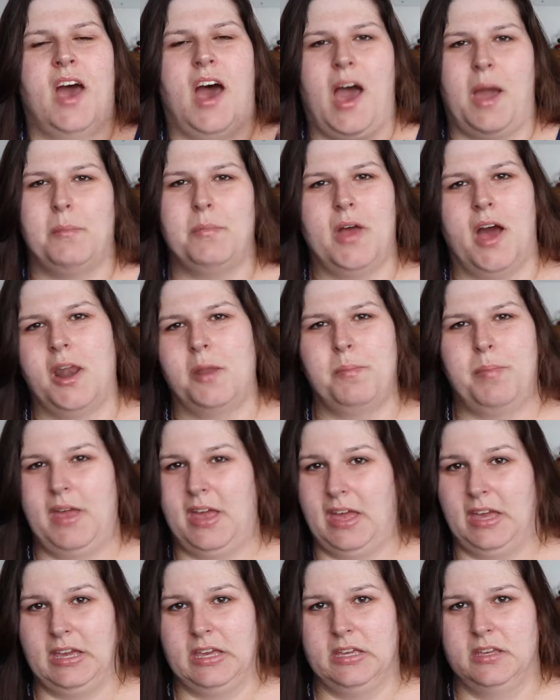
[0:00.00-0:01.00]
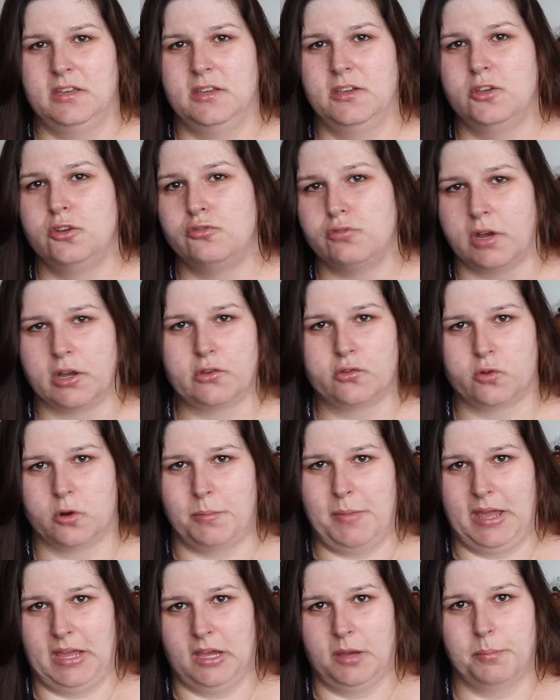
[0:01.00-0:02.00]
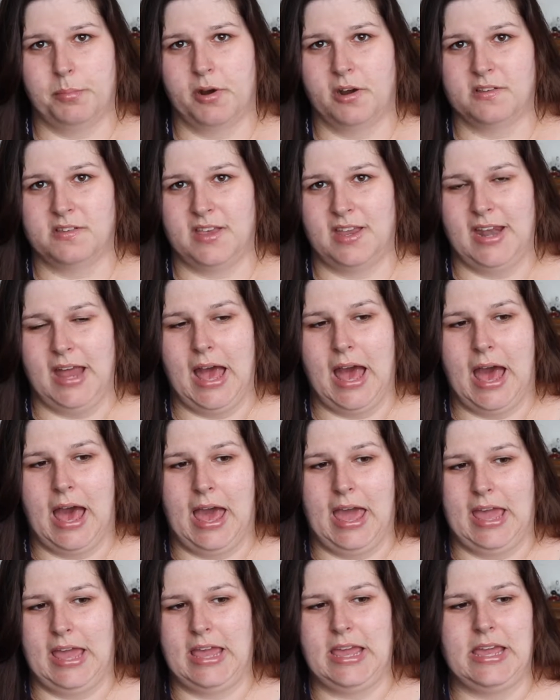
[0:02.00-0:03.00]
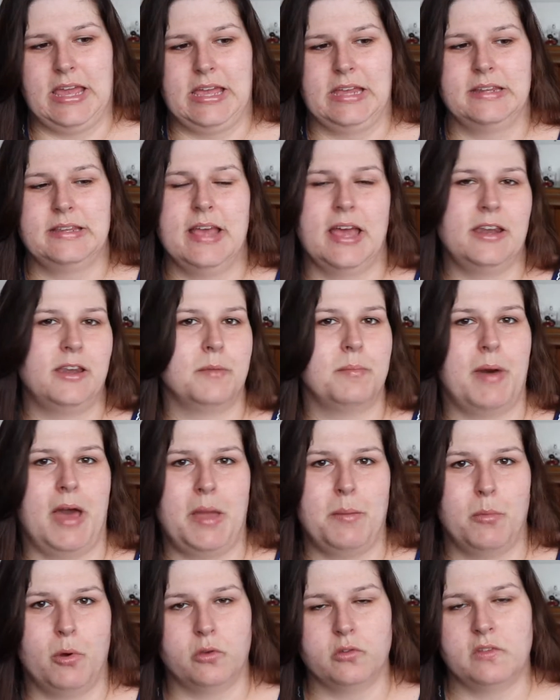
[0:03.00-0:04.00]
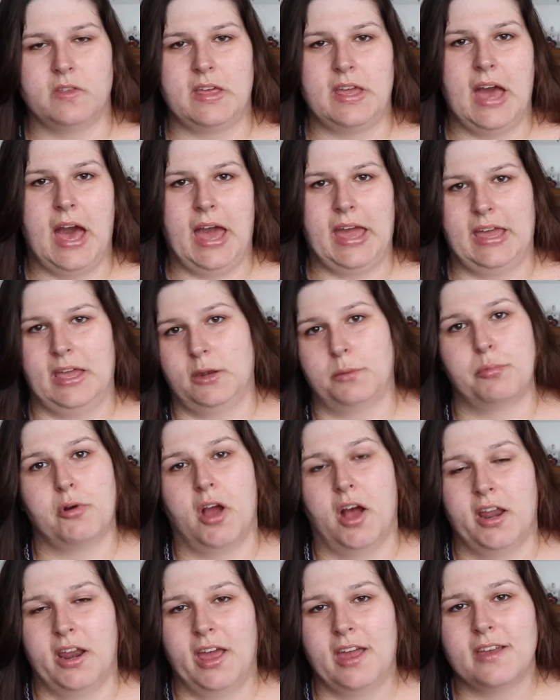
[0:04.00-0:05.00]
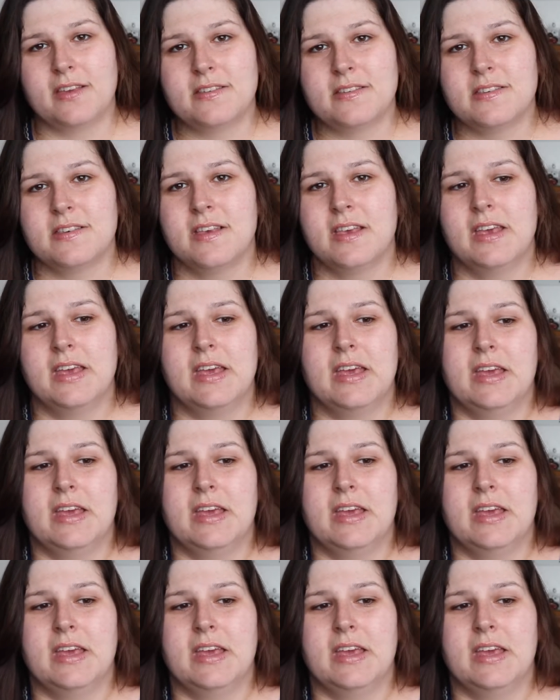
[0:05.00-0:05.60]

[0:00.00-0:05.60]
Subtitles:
I'm not a big drugstore makeup person. I tend to buy mostly high-end products.